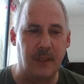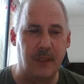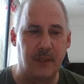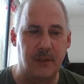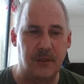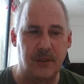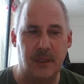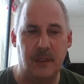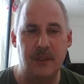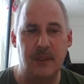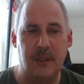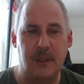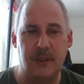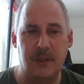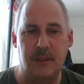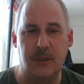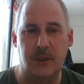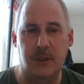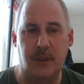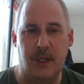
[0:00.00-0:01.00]
And suddenly
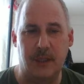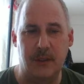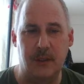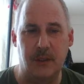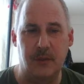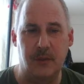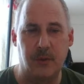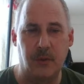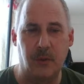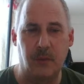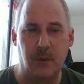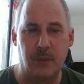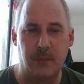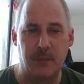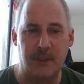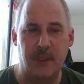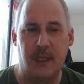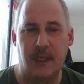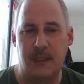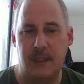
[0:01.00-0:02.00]
he's attracted to a
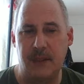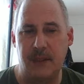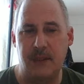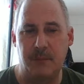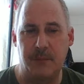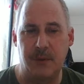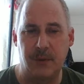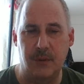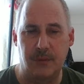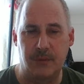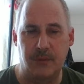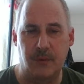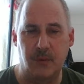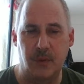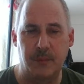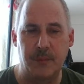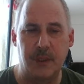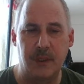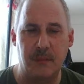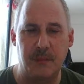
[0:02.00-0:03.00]
woman, and he's a beautiful
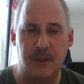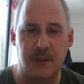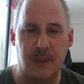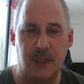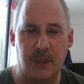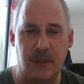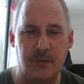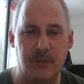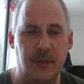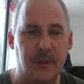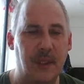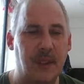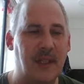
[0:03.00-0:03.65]
woman himself.